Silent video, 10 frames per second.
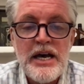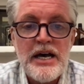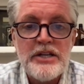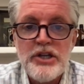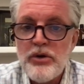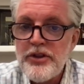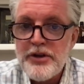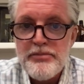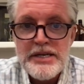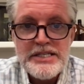Know that
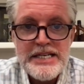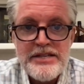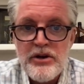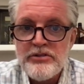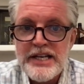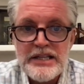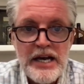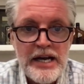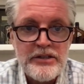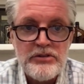they're busy, they're on
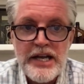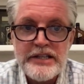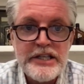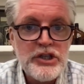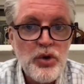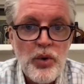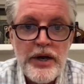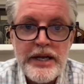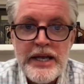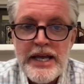deadline, they're likely
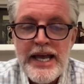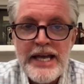annoyed,